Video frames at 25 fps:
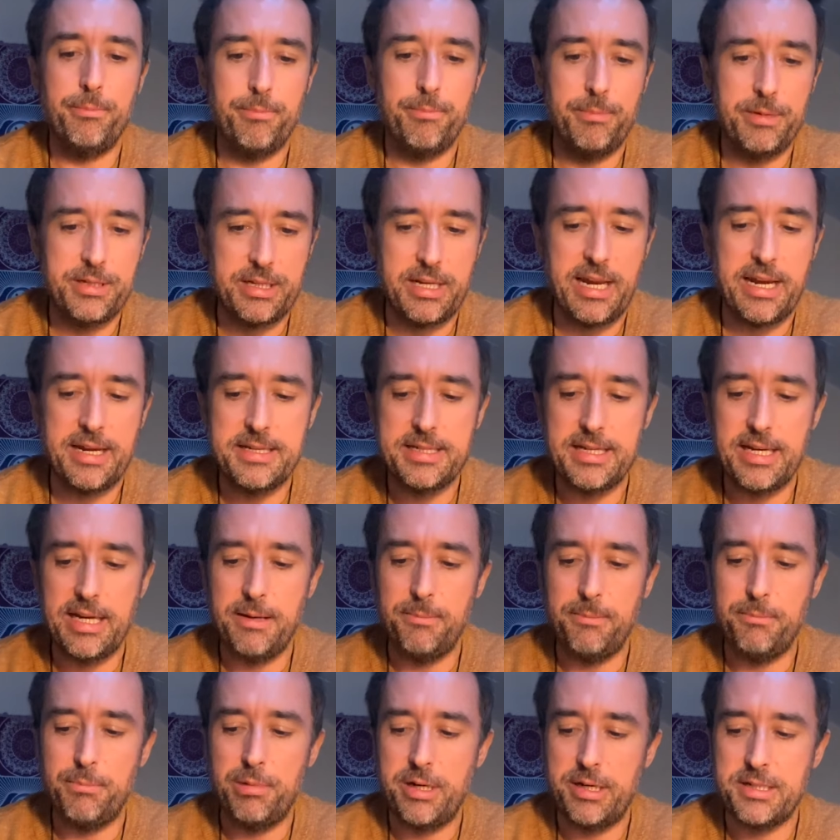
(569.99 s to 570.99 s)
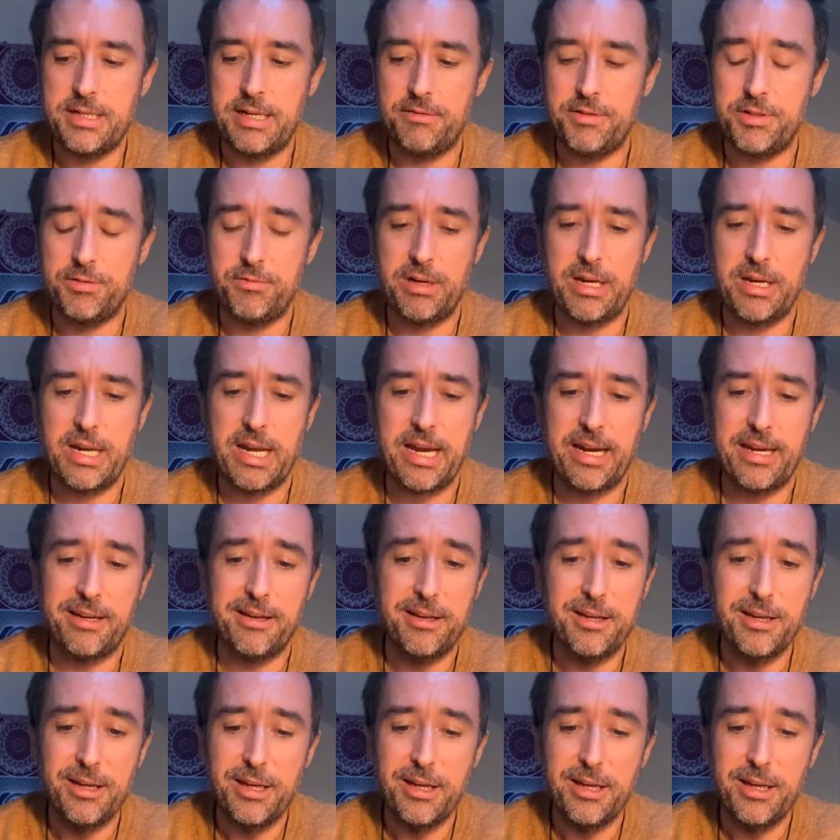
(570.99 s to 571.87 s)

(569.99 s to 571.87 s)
It's an 18, breaks down to a 9.